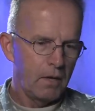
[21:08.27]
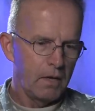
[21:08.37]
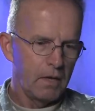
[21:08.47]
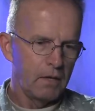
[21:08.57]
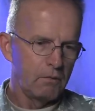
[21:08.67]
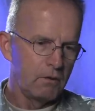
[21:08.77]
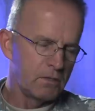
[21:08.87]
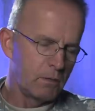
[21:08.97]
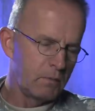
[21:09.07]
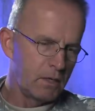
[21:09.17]
And the
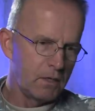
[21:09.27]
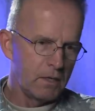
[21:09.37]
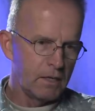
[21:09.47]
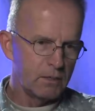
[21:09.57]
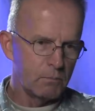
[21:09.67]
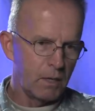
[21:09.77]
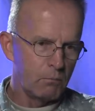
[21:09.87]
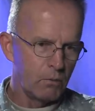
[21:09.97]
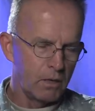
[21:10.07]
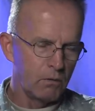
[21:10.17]
reason I'm telling you that is my
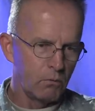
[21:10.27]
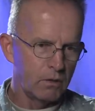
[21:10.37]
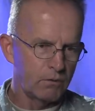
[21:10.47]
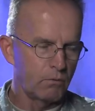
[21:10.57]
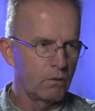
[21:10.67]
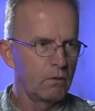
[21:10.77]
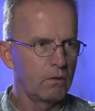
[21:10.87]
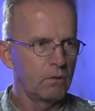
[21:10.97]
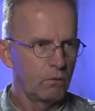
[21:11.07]
brother works for